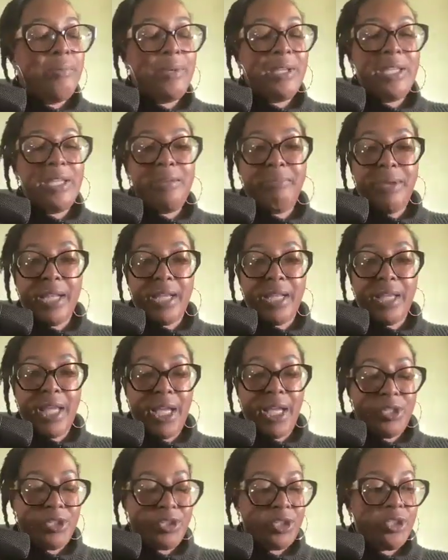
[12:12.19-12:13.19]
any
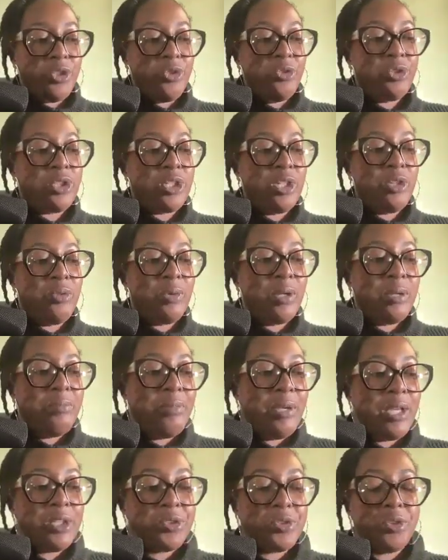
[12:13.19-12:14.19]
medication, you still want to
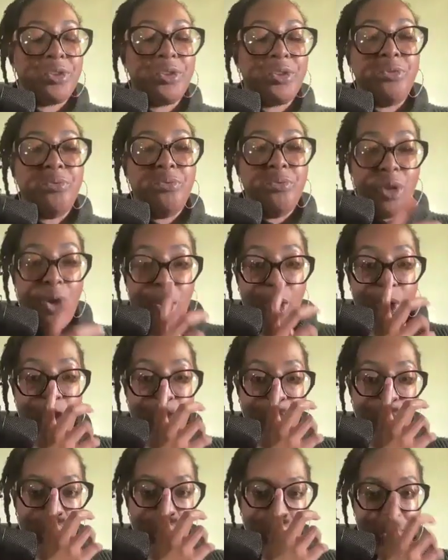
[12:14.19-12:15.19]
make sure you
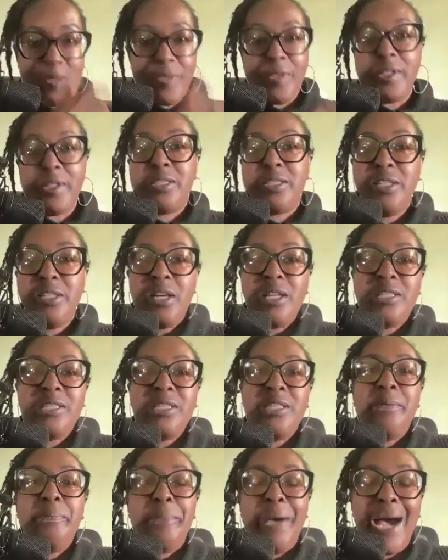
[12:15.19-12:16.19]
know what this does
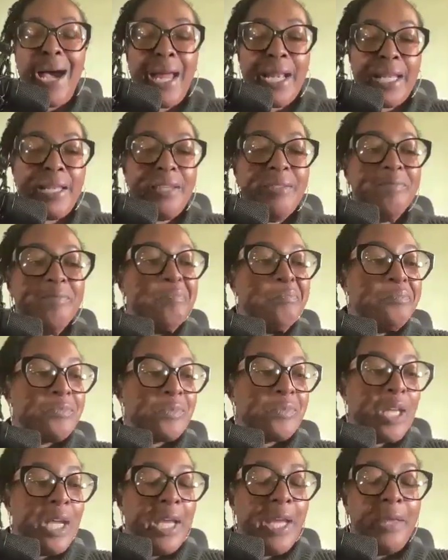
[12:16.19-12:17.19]
in the body
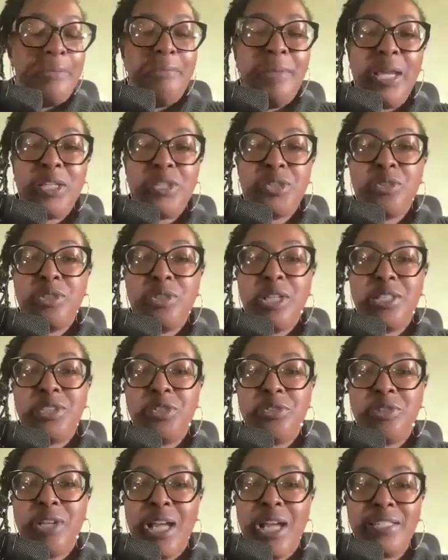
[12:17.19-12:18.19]
and make sure
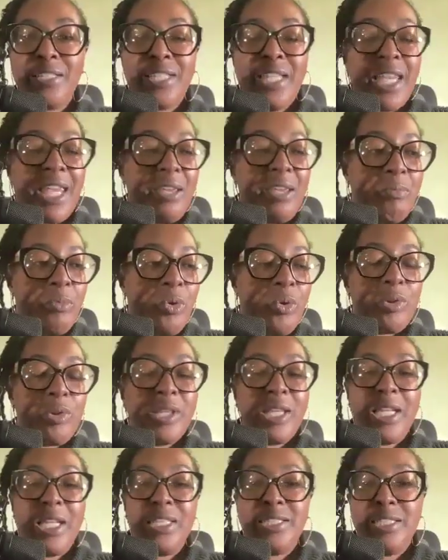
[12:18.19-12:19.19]
that you're not taking
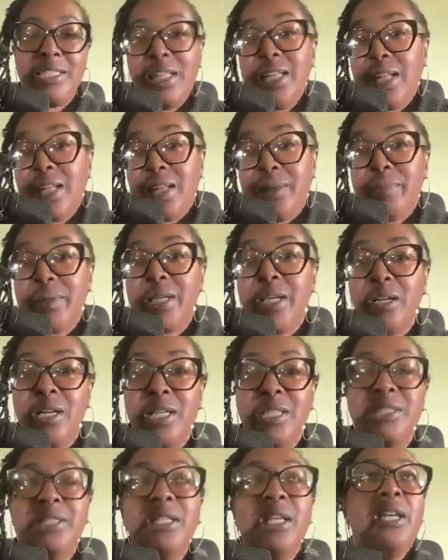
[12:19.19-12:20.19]
more than is needed,
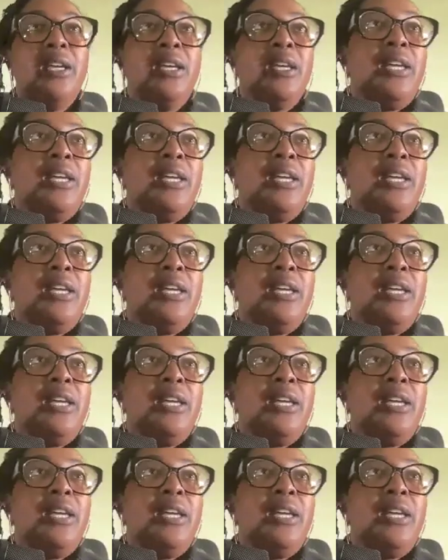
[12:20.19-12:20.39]
because